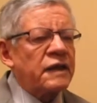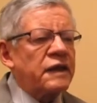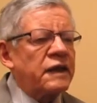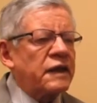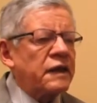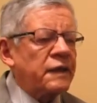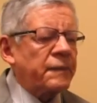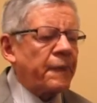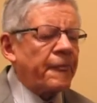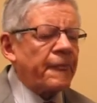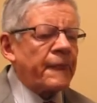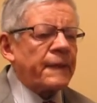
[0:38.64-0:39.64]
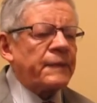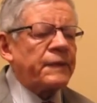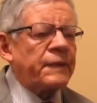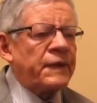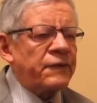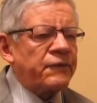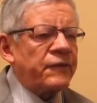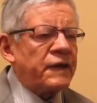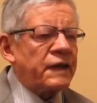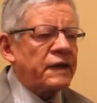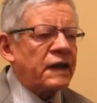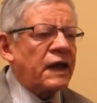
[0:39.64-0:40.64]
the
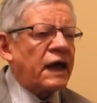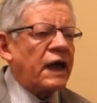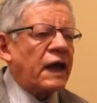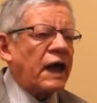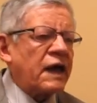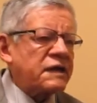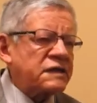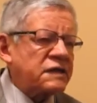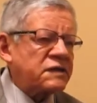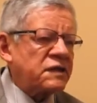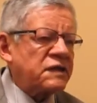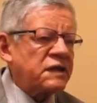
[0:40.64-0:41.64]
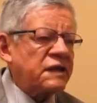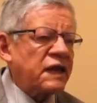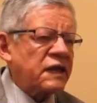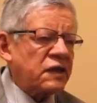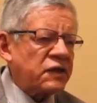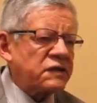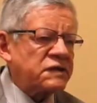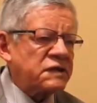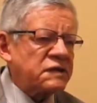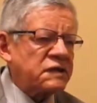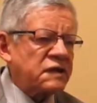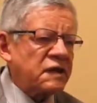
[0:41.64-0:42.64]
different accessory
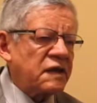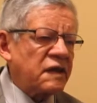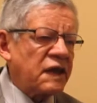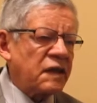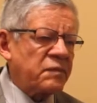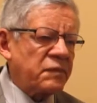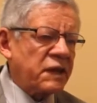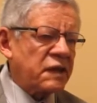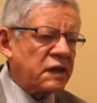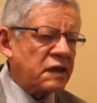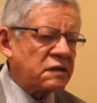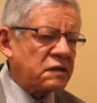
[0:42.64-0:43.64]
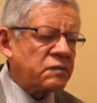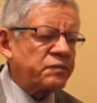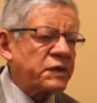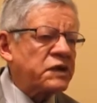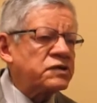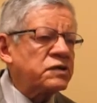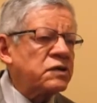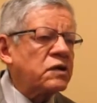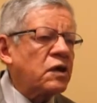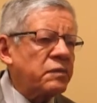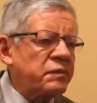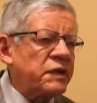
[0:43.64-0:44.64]
diagnoses that make the picture
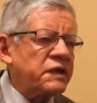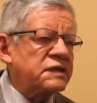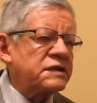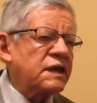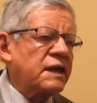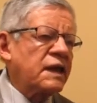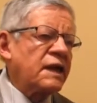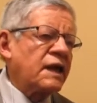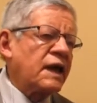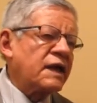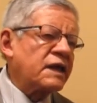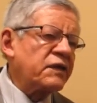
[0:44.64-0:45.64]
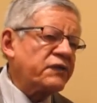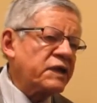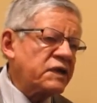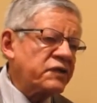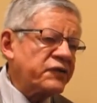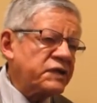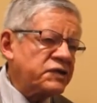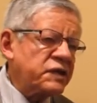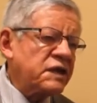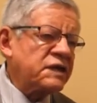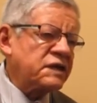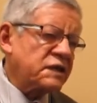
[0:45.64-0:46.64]
complex and give
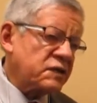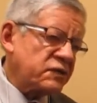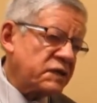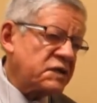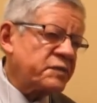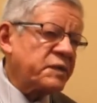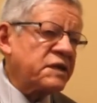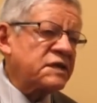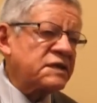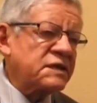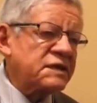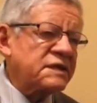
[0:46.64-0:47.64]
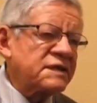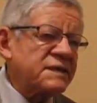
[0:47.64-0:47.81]
individuality to each patient.